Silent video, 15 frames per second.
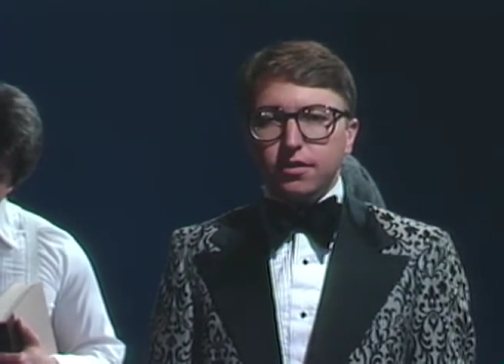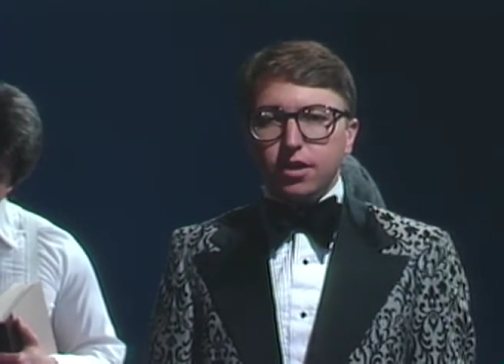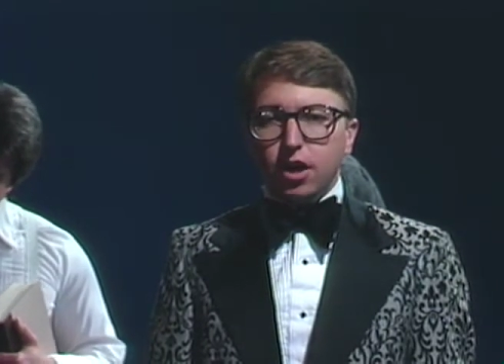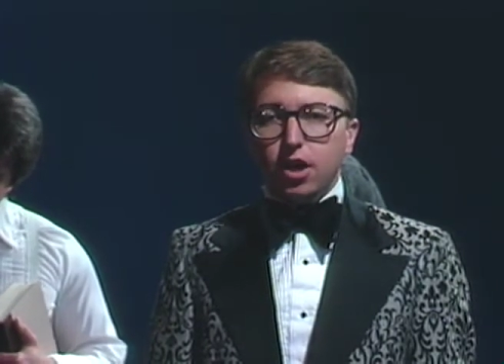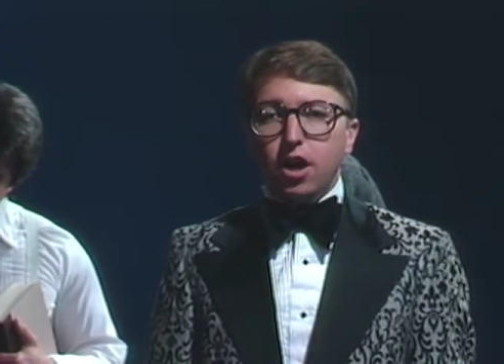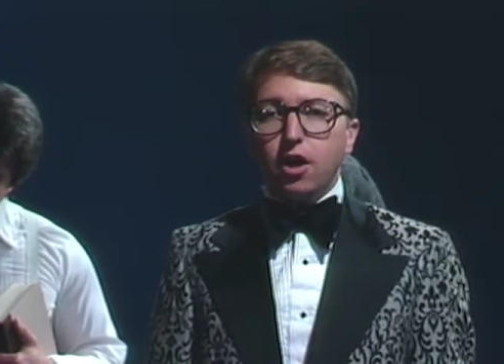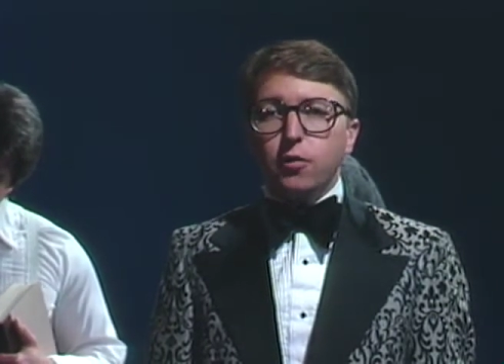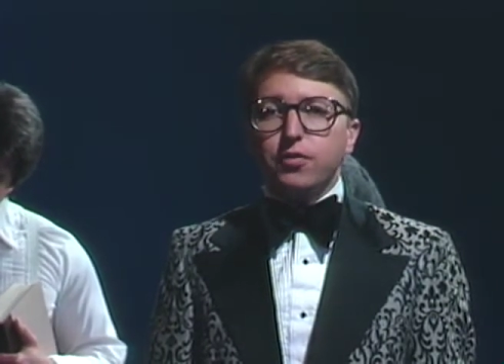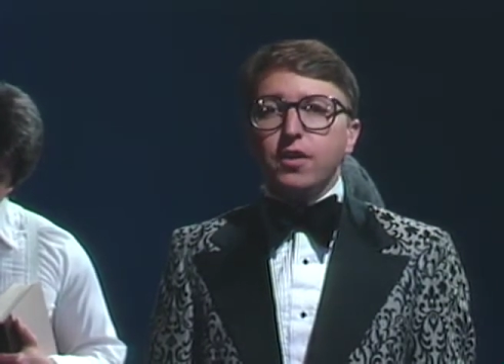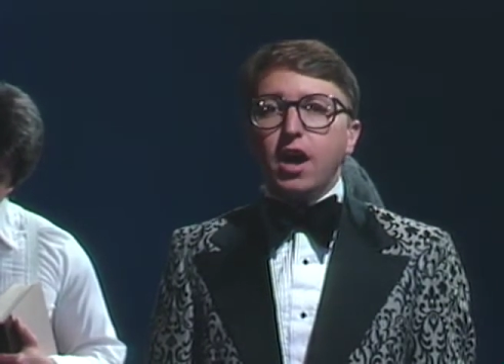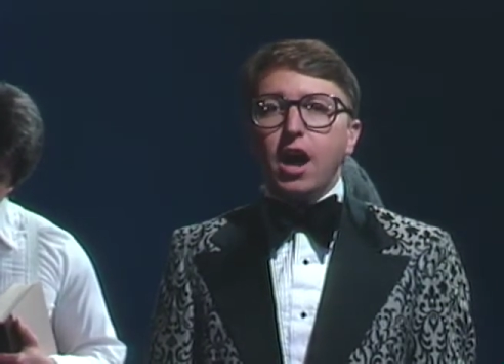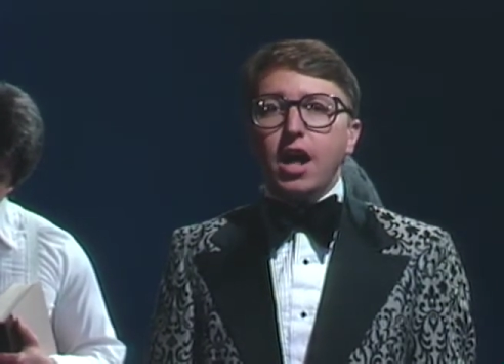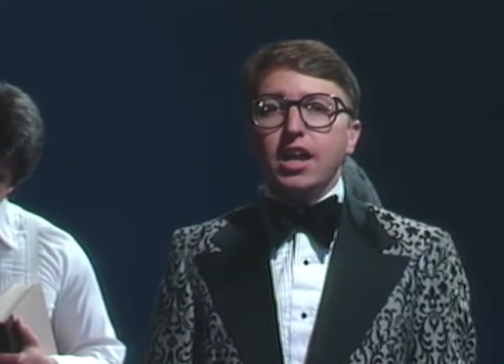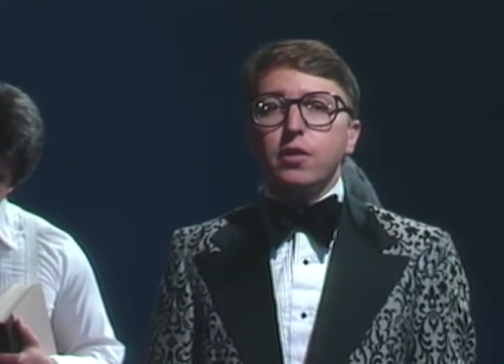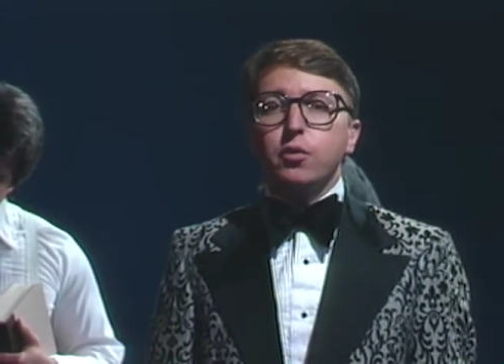along with the
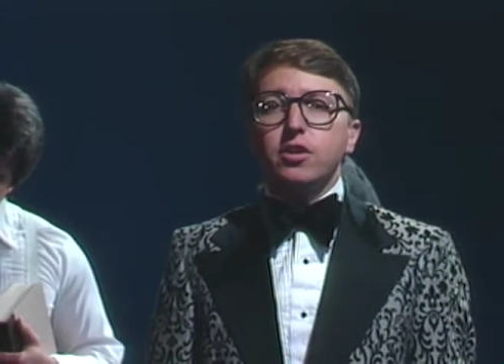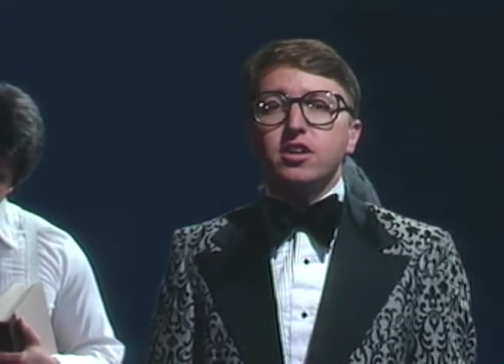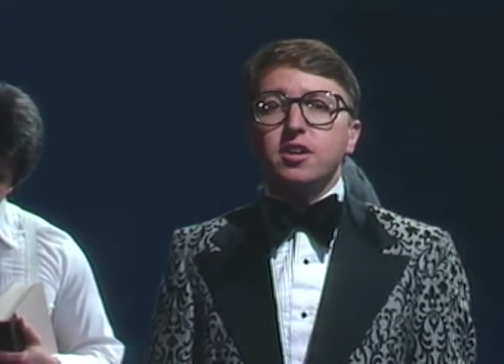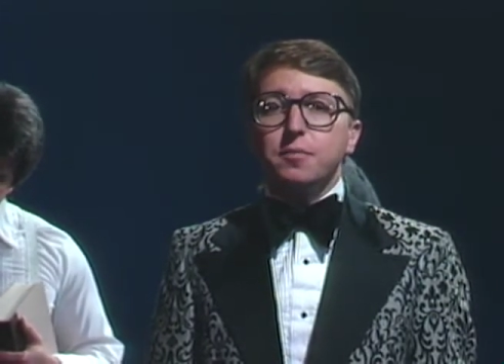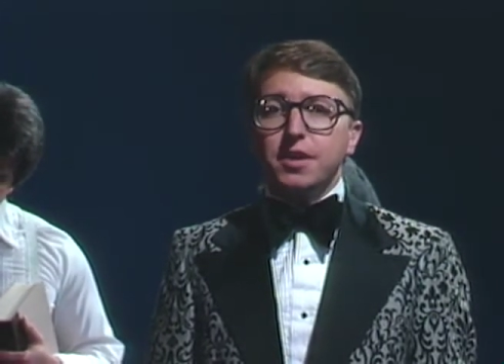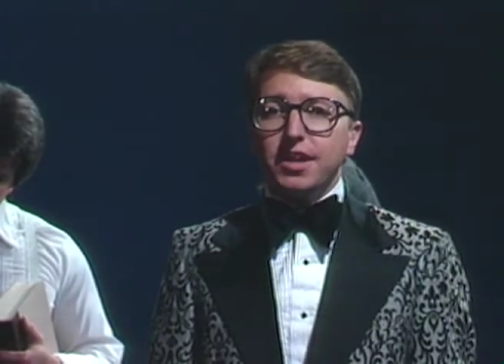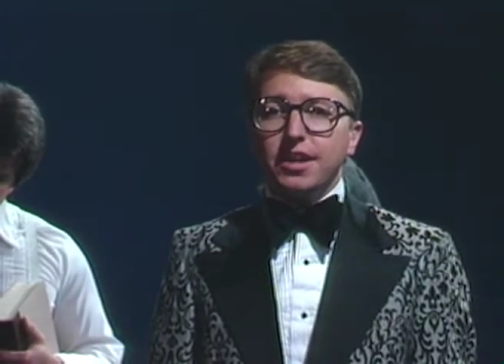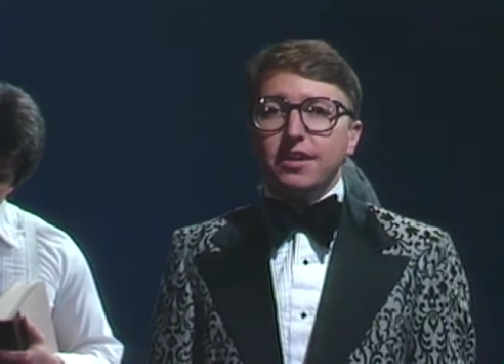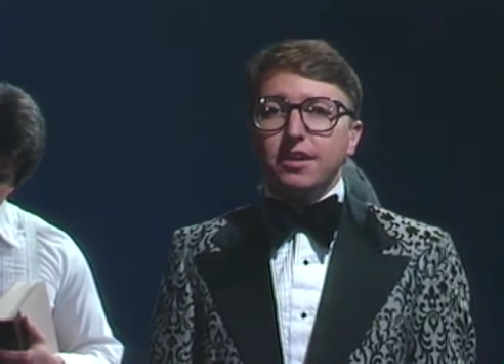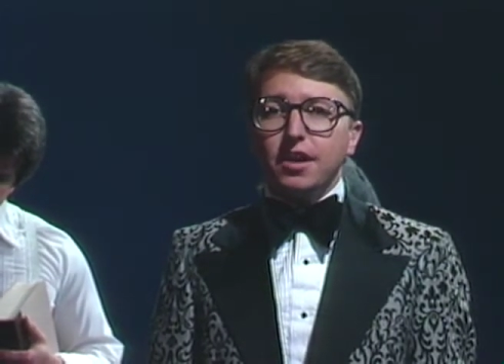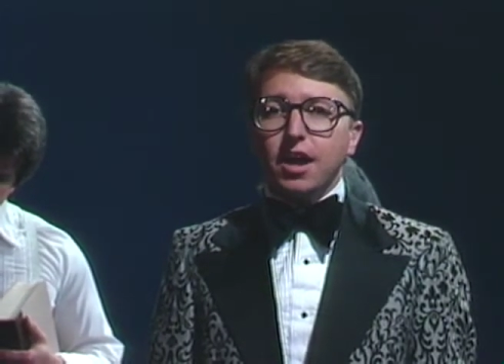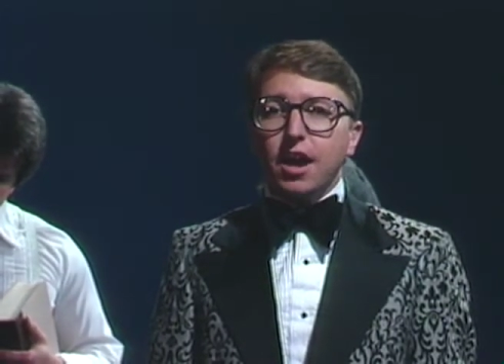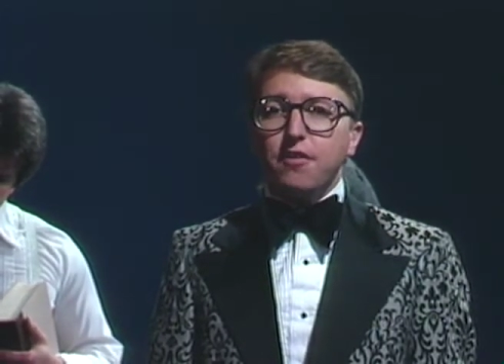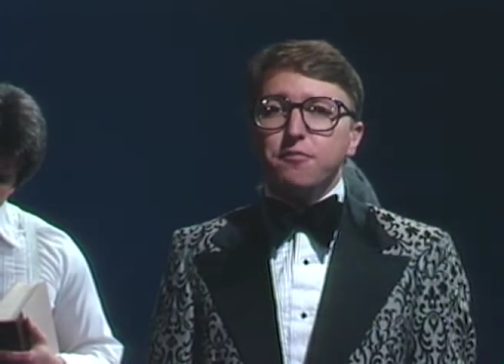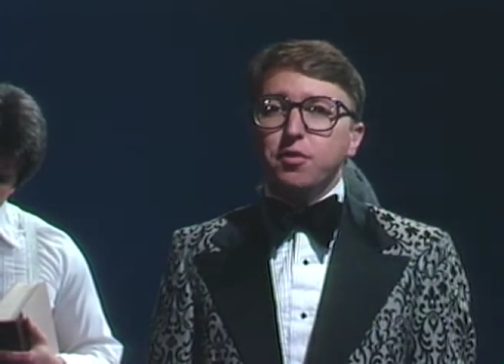Hollywood Committee
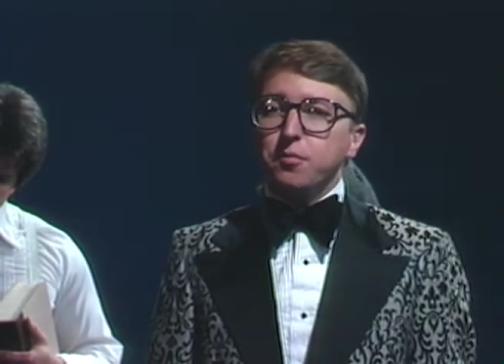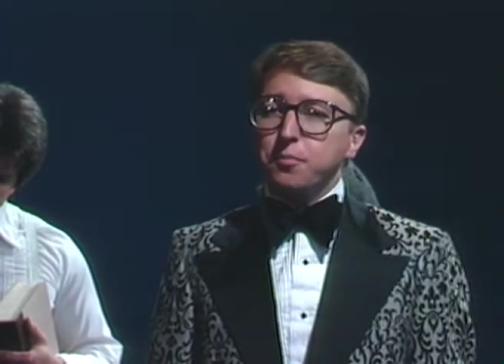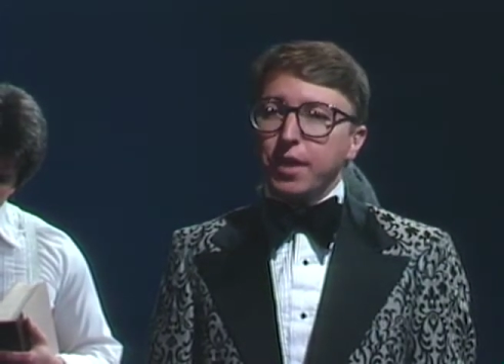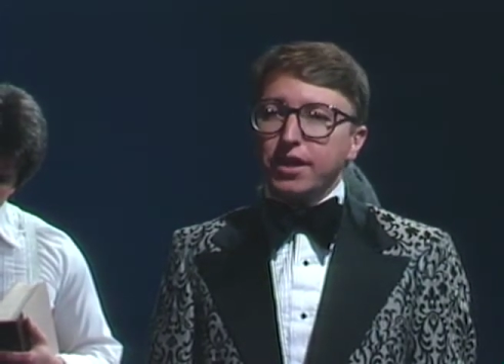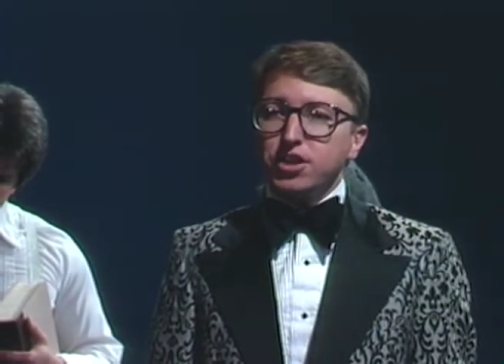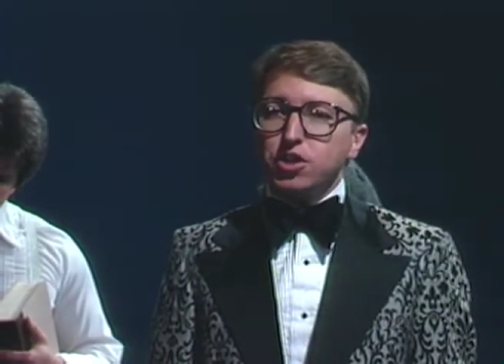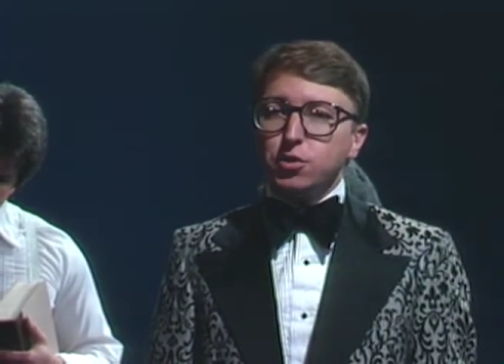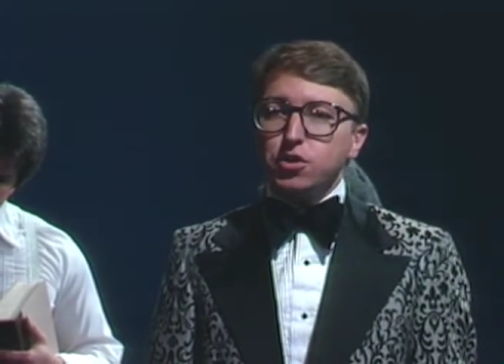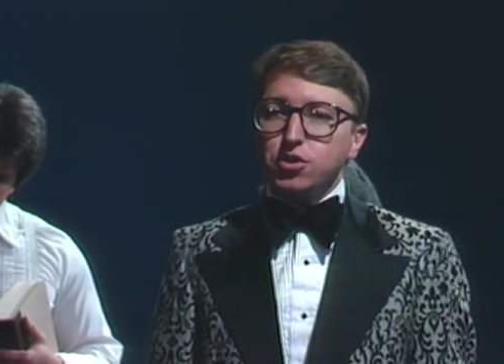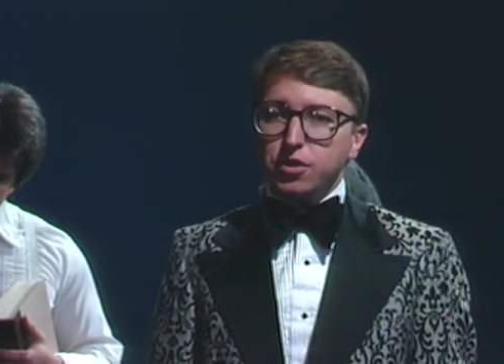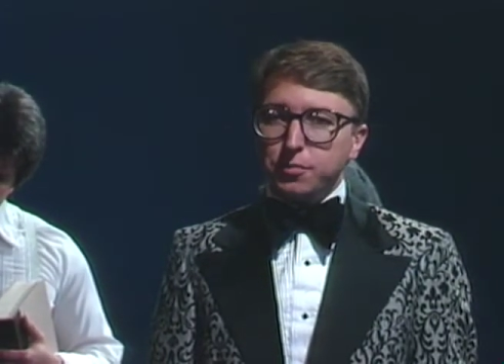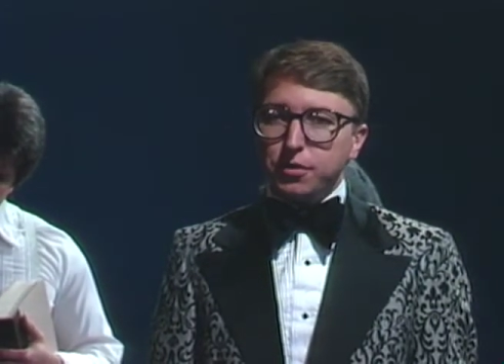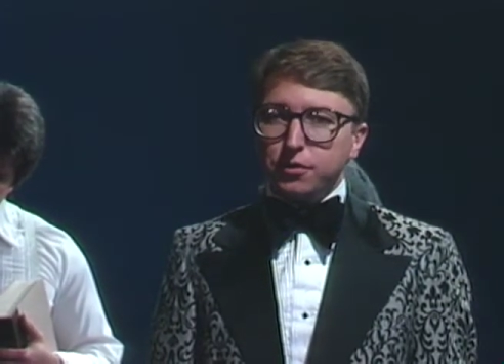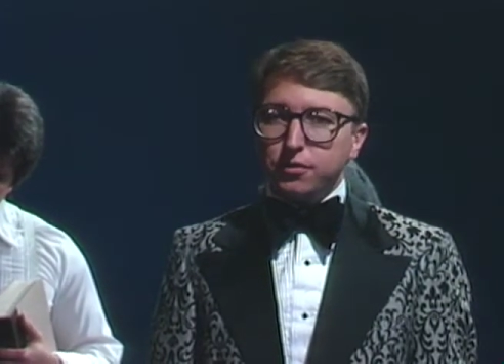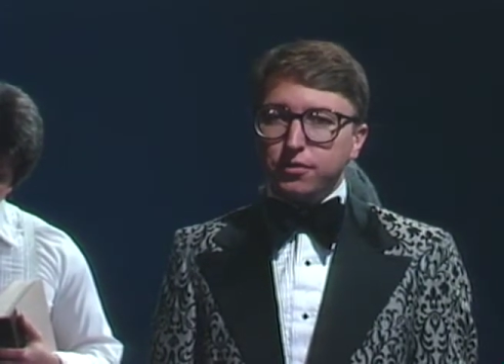of Perpetual
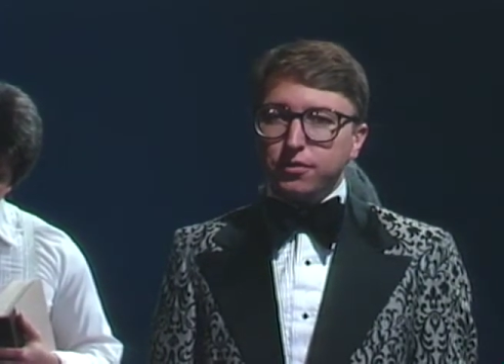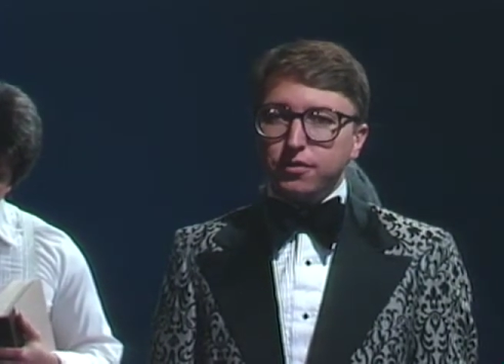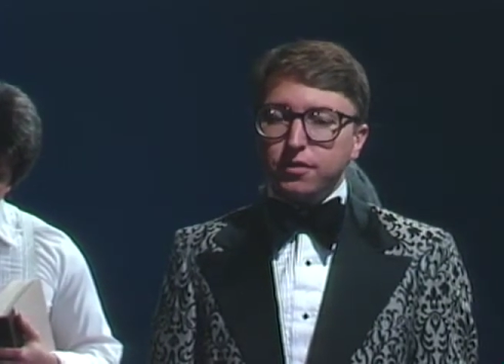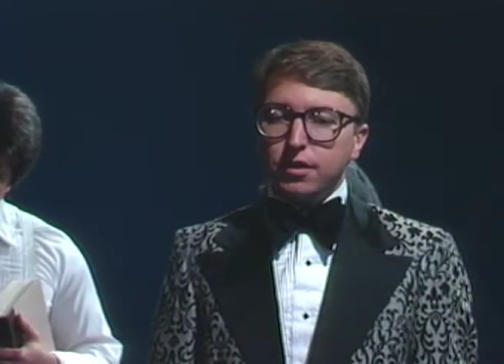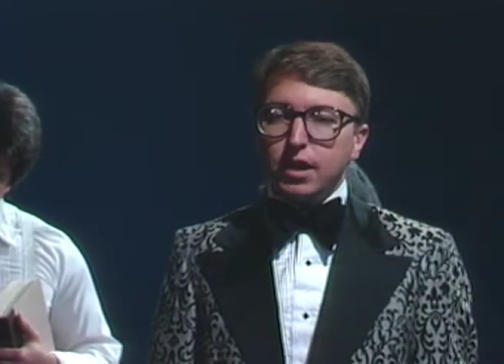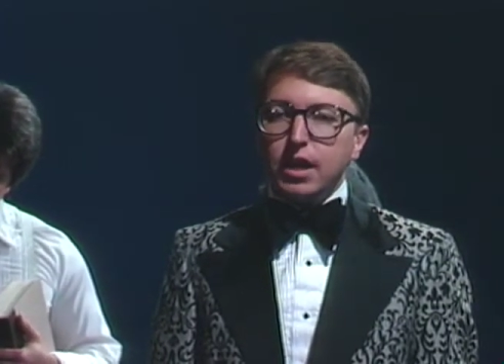Tributes,